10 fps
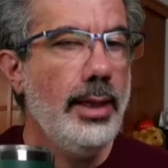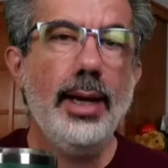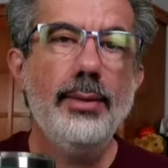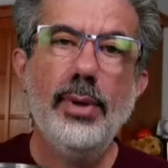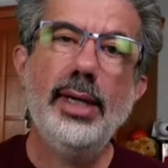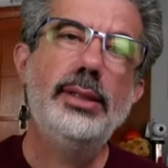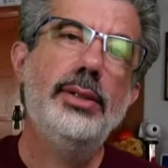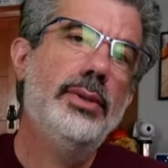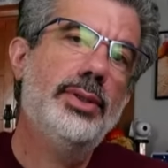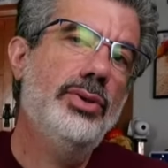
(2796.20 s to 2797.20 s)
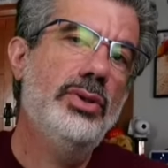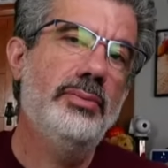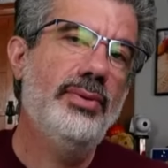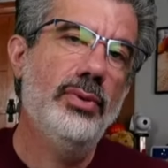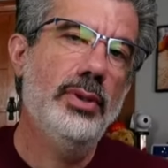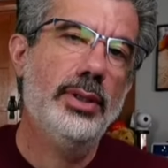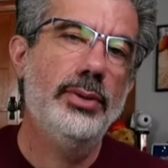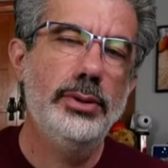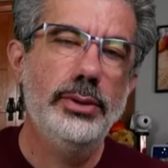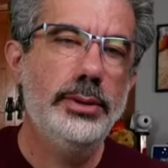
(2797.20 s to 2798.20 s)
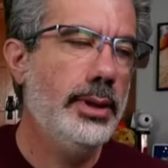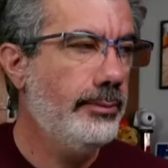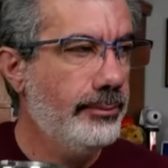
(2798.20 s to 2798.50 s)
Yeah, we're actually doing a cruise before our cruise. Yeah.